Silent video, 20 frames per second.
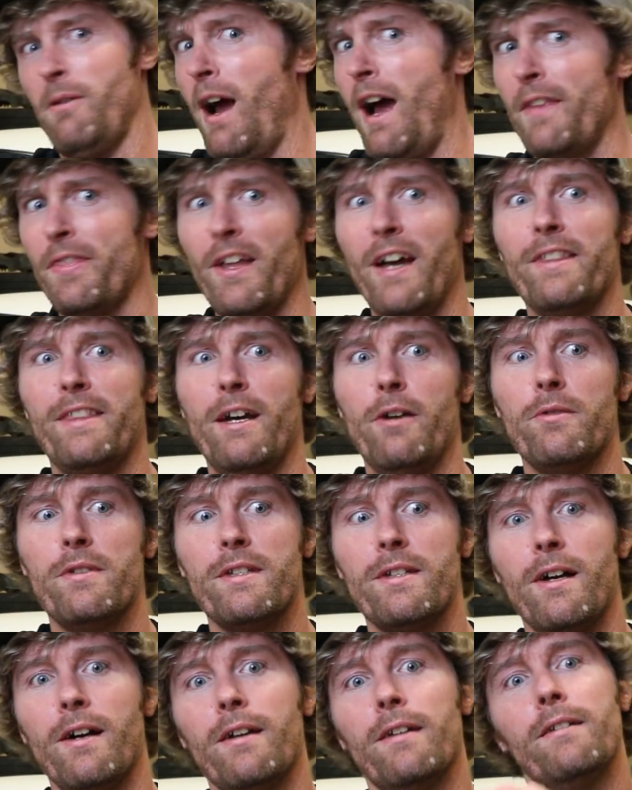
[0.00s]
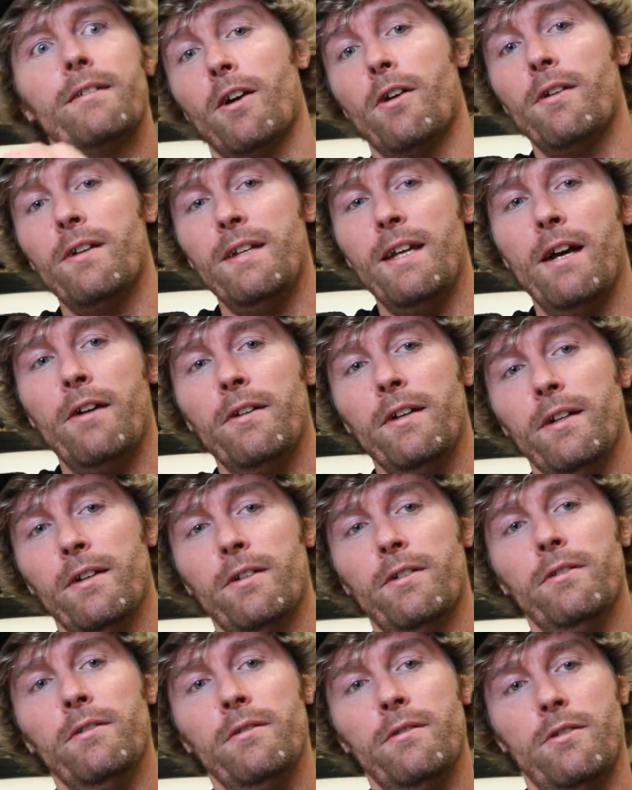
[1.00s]
I thought that was odd. Going
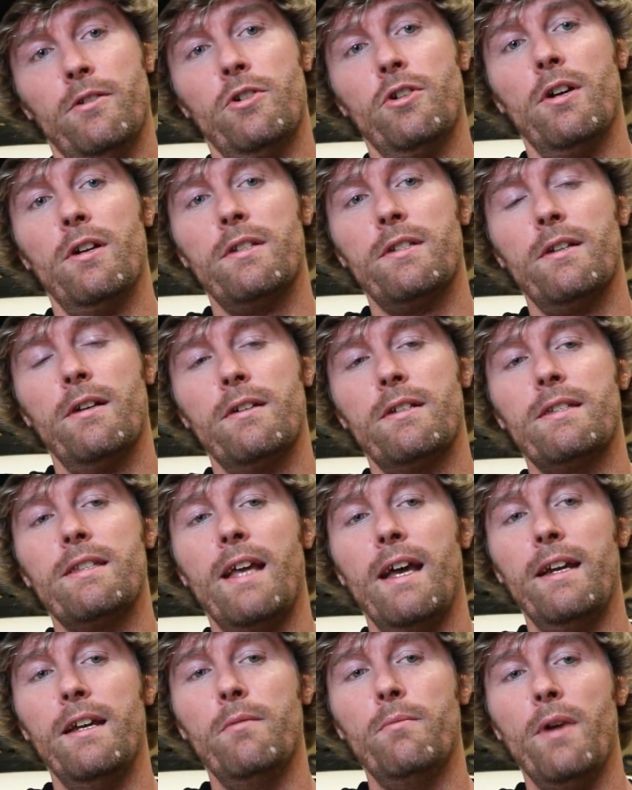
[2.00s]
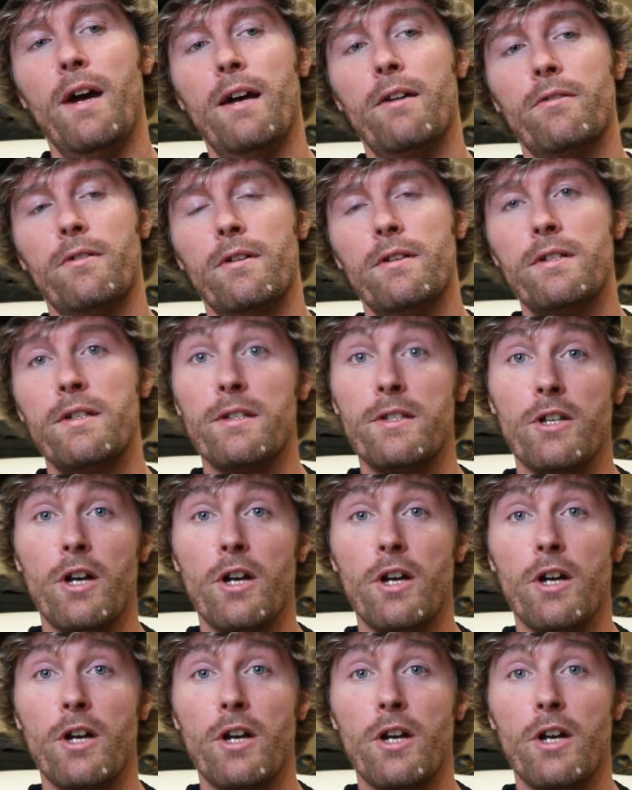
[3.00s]
downhill, truck starts sliding backwards.